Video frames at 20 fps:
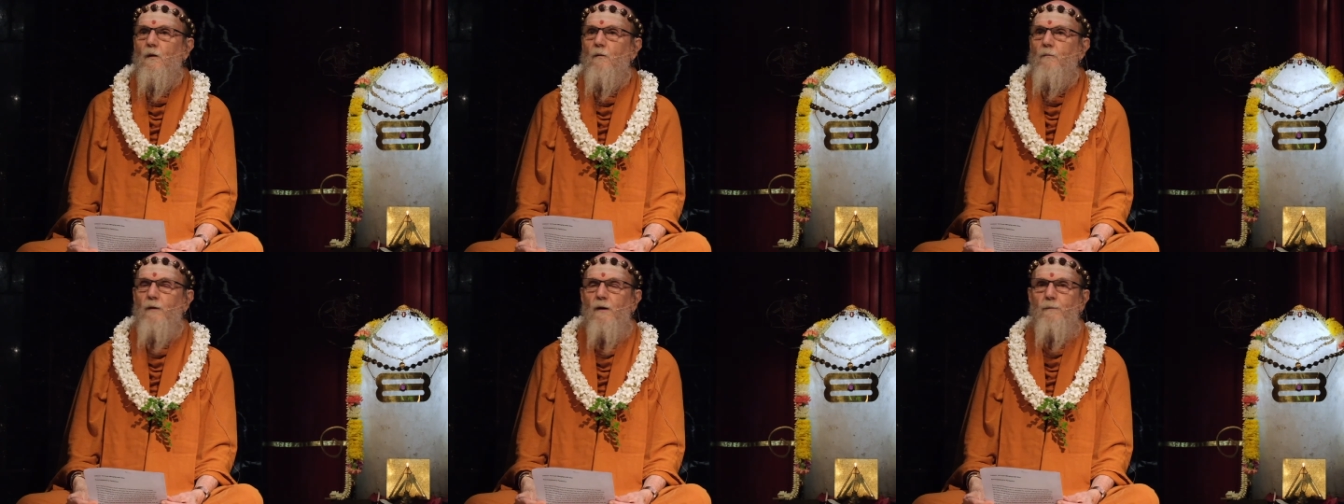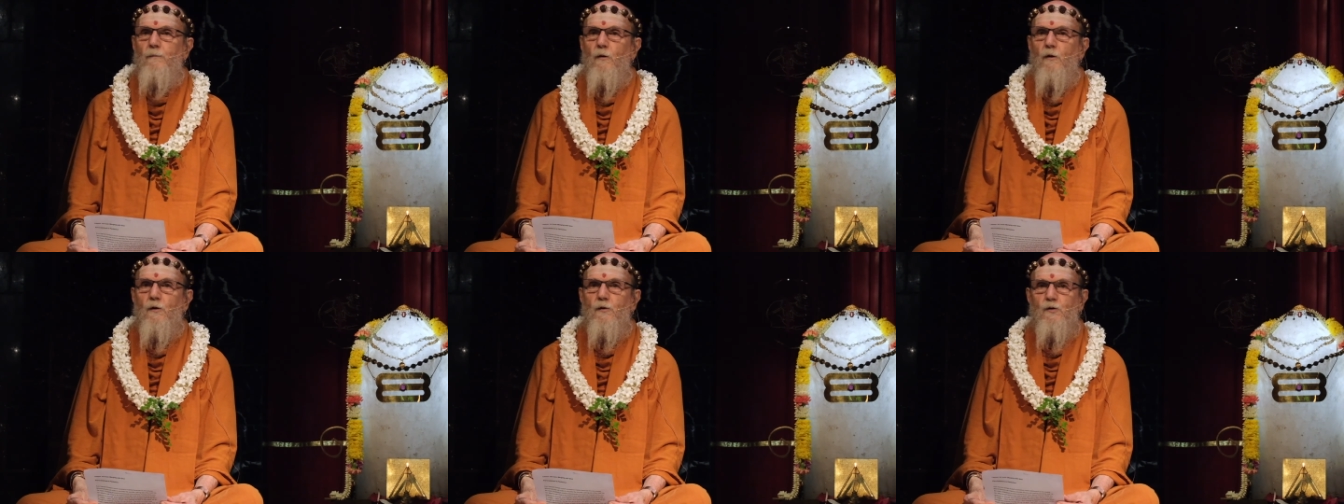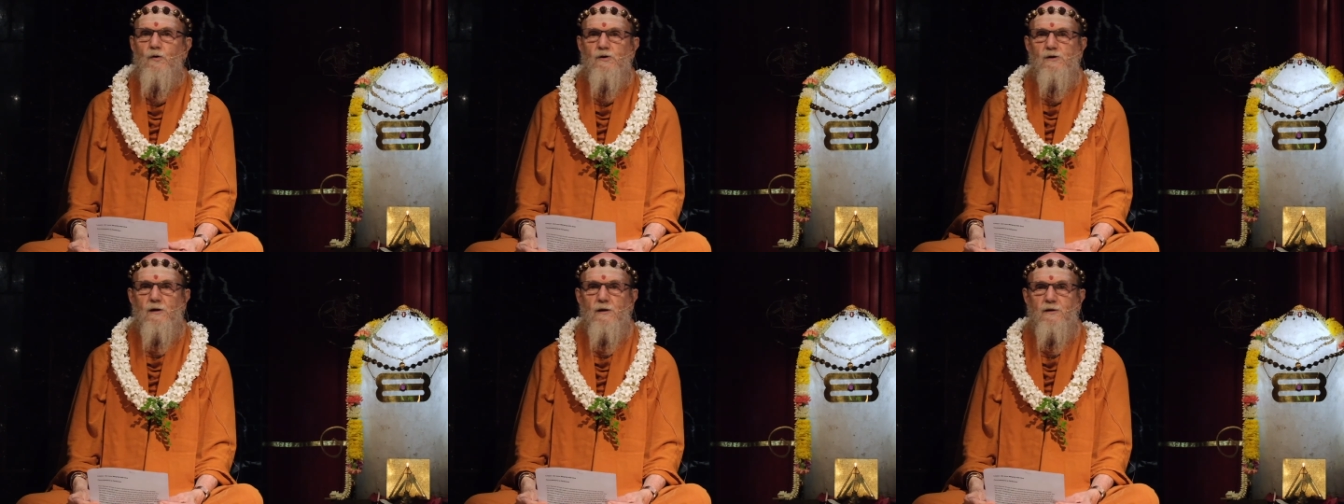people are
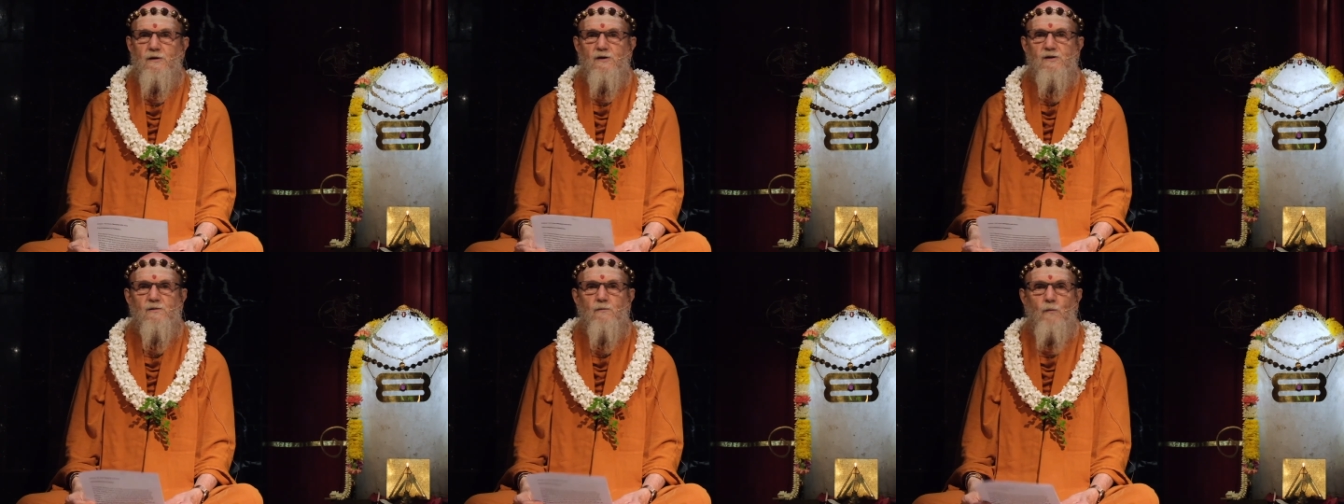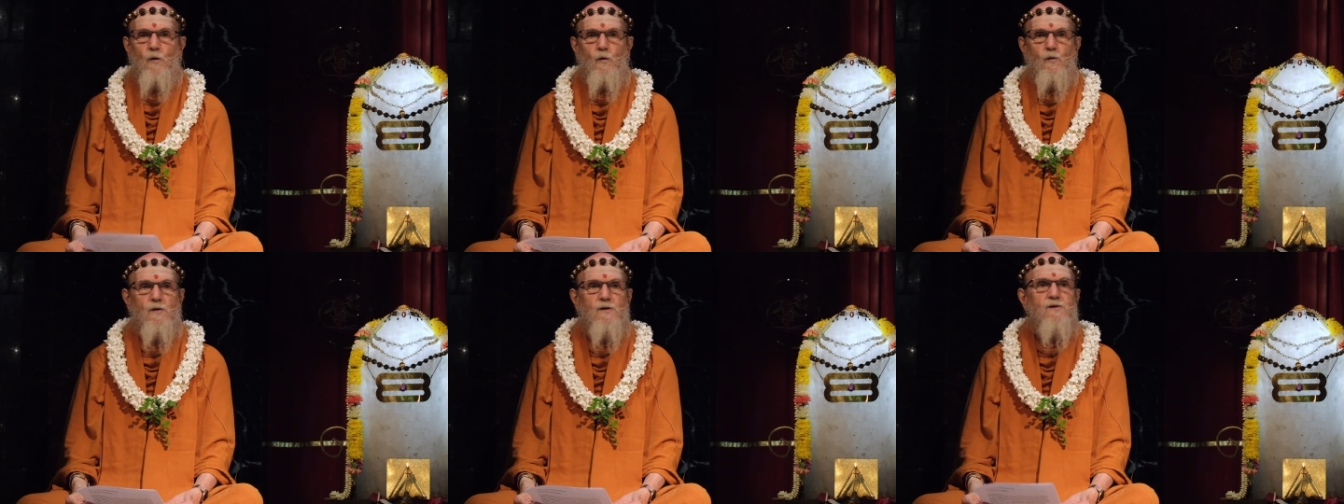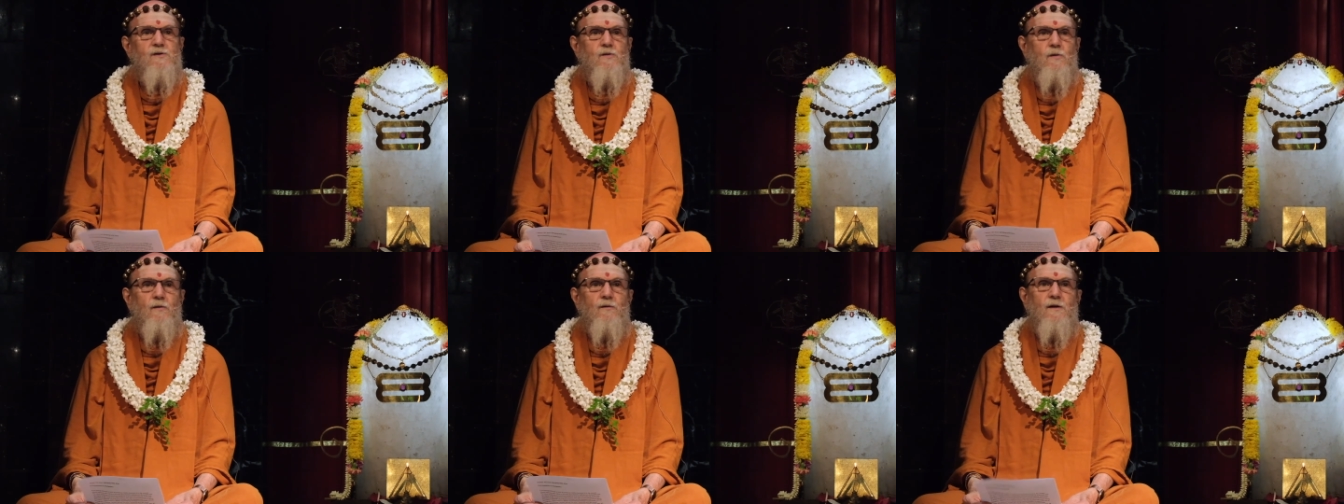usually just
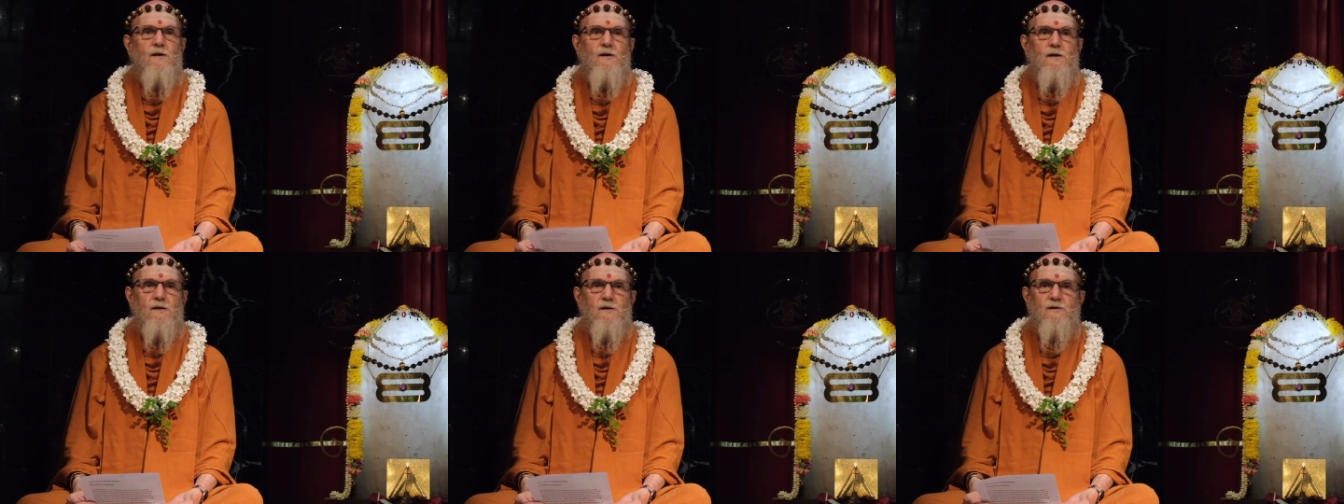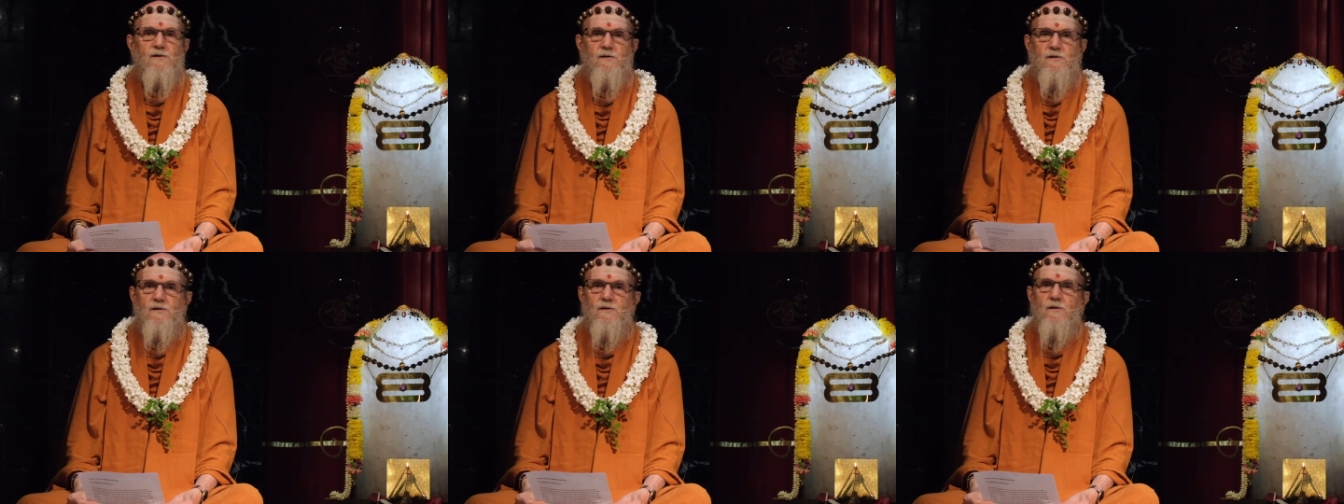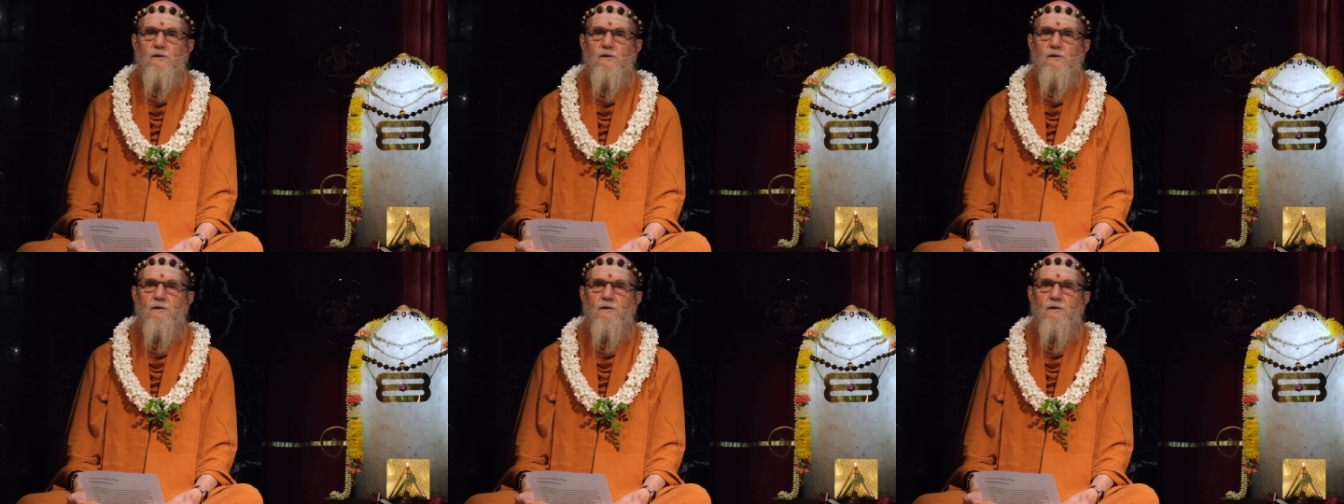monists or theists.